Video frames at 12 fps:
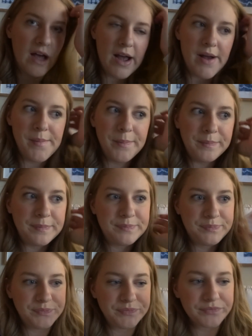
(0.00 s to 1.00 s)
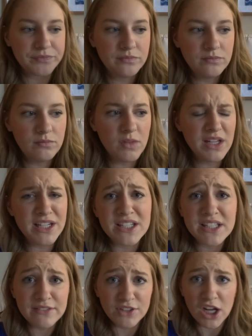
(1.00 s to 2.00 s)
um,
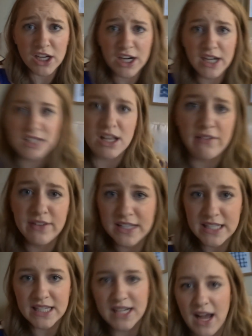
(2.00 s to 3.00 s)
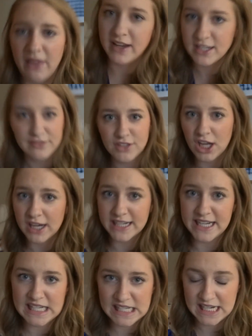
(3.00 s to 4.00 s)
Disney vloggers. Obviously, I like to vlog
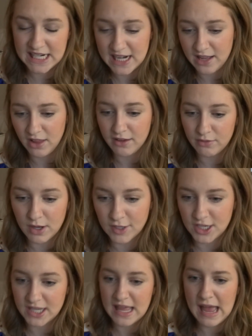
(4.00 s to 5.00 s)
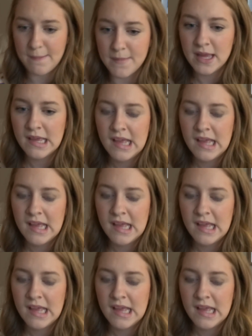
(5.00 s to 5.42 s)
at Disney and I love watching them.